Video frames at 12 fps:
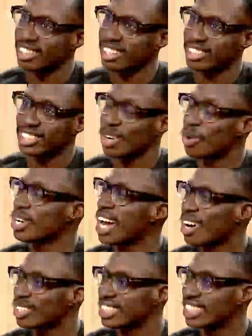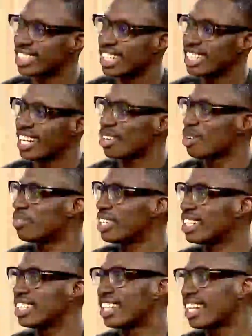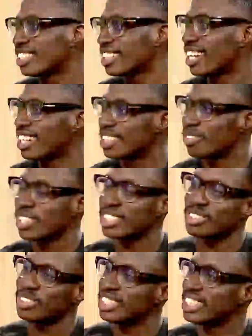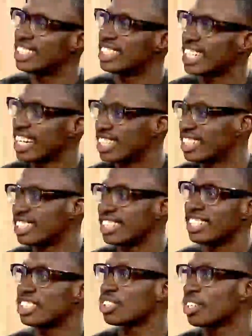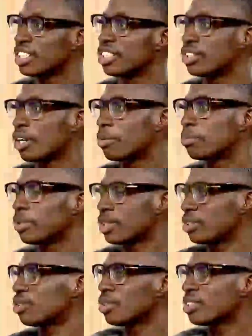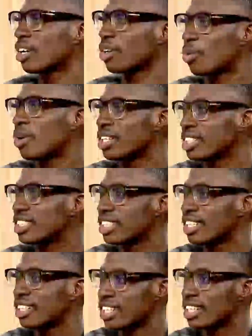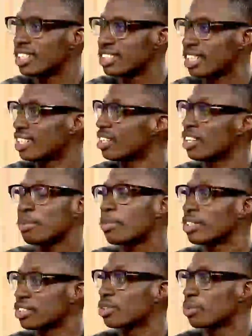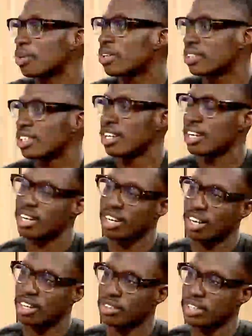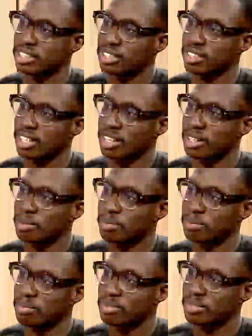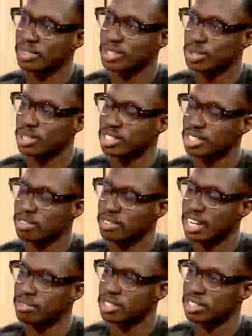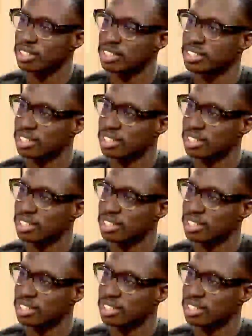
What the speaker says: their own houses, and they are complaining that the person who did the tiling did a shoddy job. But those are quality things that in other parts of the world are great sources of livelihood.